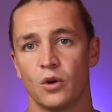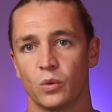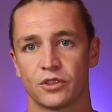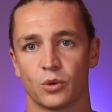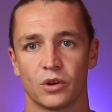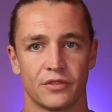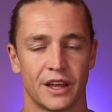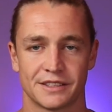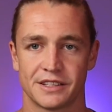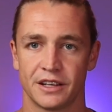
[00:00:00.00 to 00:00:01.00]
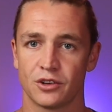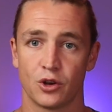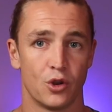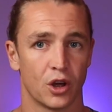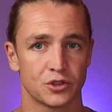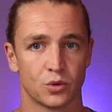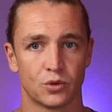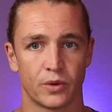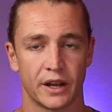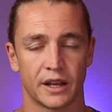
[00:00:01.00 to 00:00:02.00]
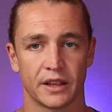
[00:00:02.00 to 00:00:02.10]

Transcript: With all of that said, not all red